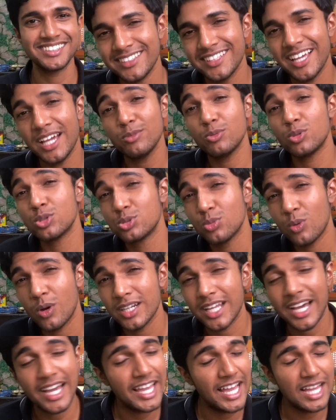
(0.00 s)
That was
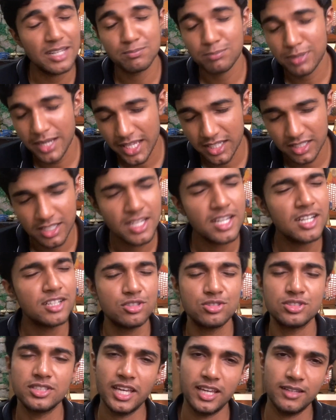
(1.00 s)
what I had planned
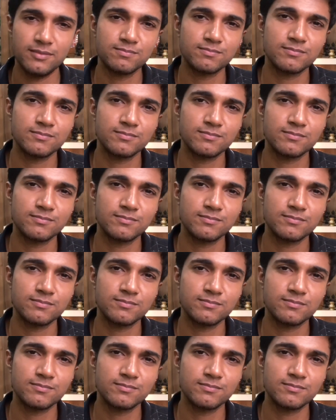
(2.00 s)
to say.